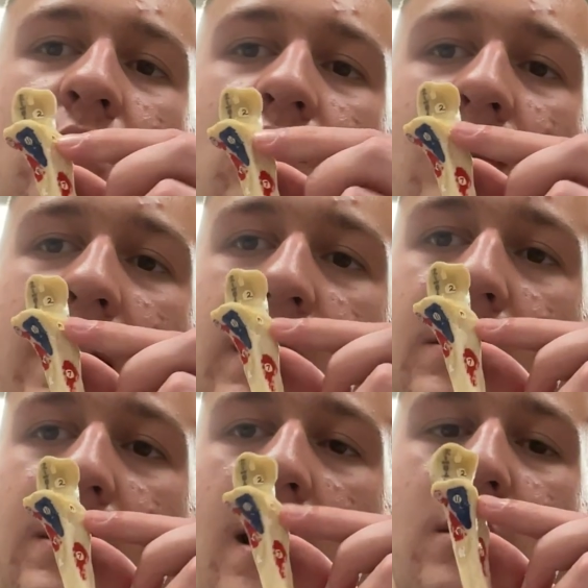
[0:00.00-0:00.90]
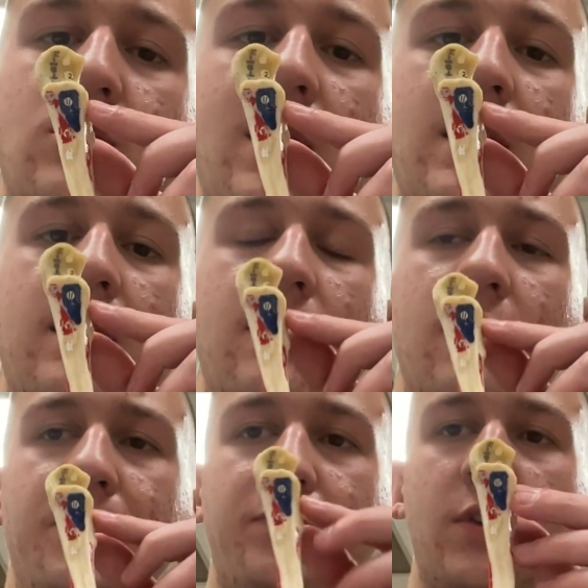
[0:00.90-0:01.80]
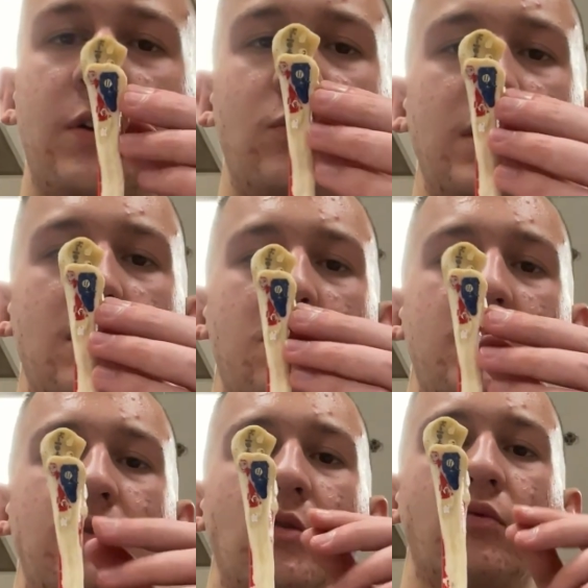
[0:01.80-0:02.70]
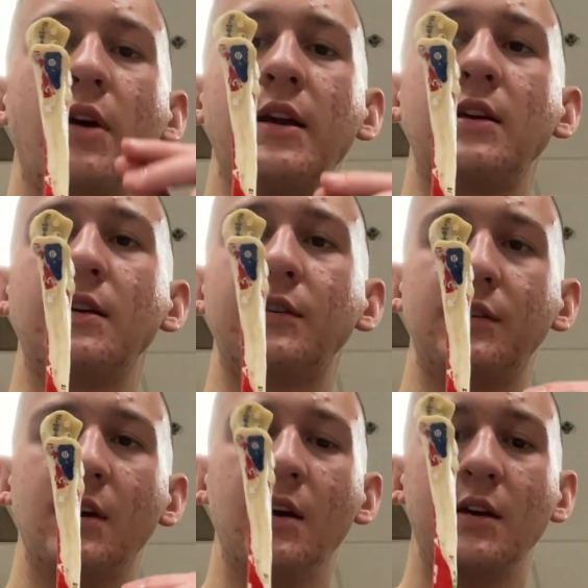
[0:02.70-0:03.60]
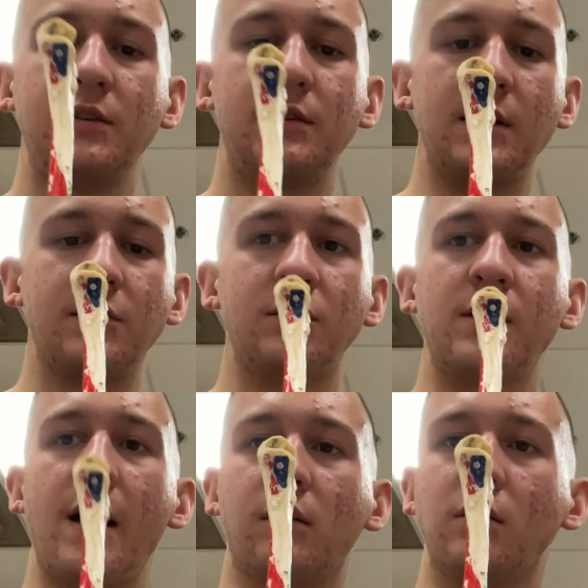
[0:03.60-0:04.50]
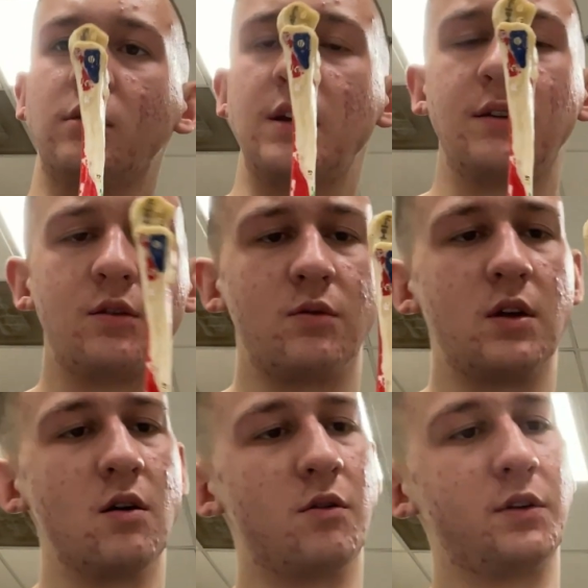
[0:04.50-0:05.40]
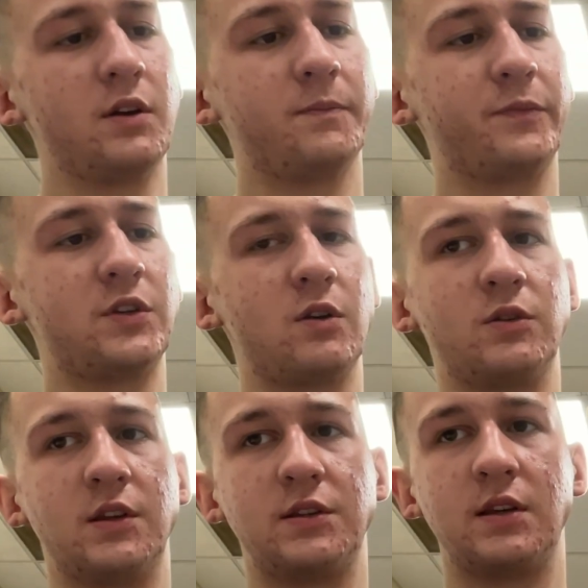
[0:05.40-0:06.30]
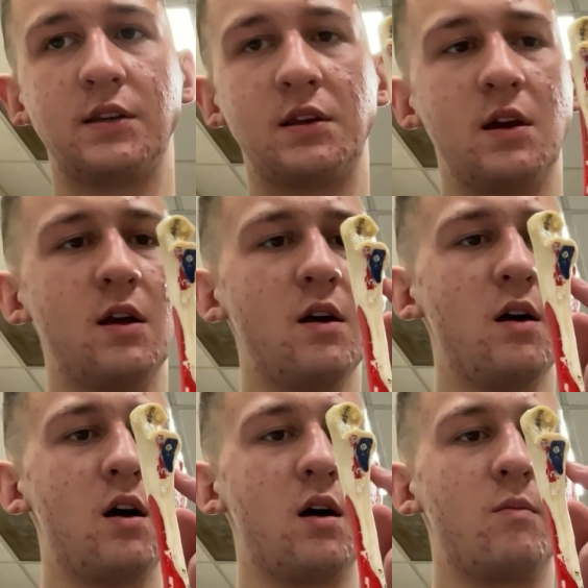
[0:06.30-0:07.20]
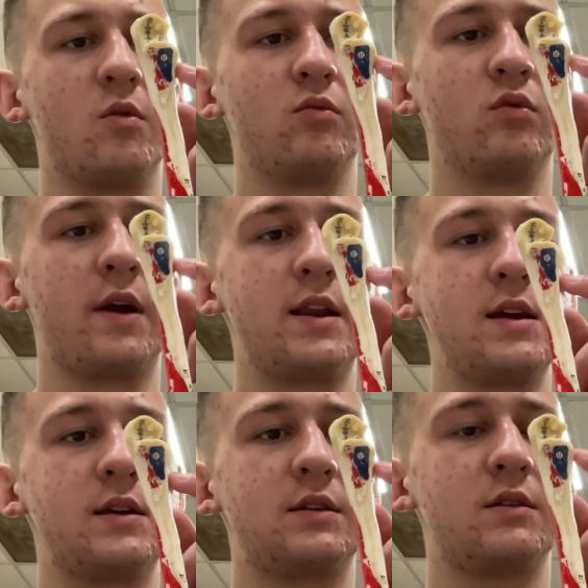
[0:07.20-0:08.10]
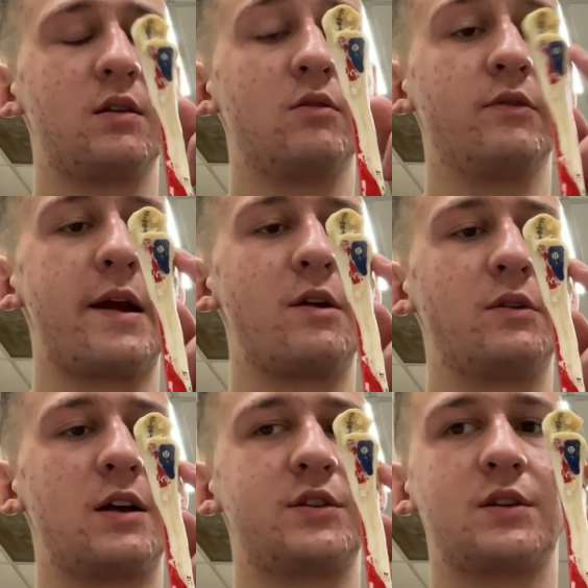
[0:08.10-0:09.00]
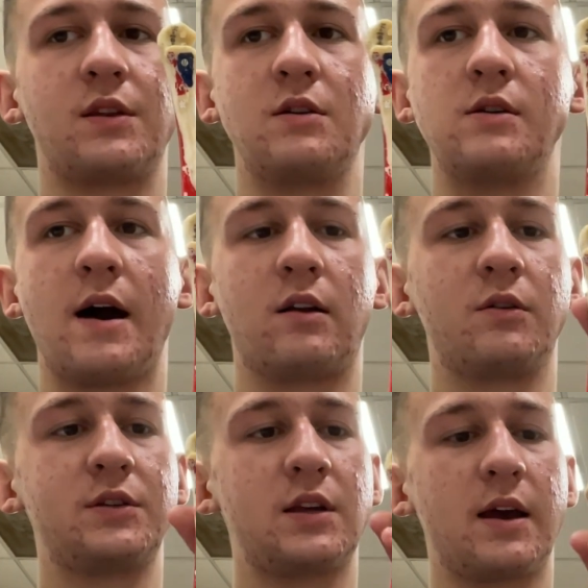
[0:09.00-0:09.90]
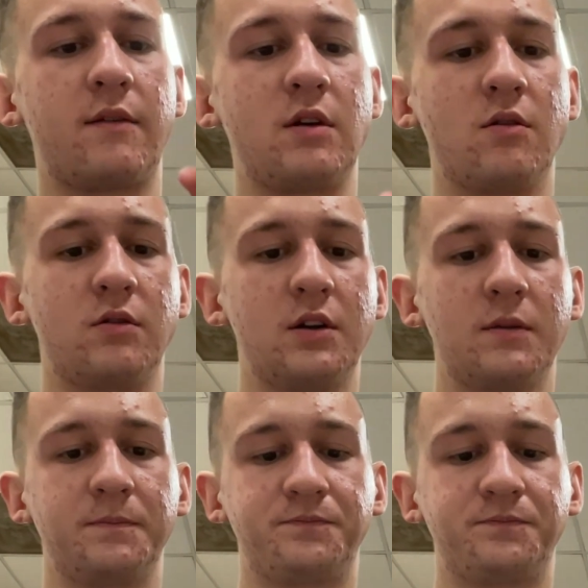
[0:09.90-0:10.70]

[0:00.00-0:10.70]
radial notch right here, and we know that the radius sits laterally to the ulna. So since this radial notch is on the lateral side of the ulna,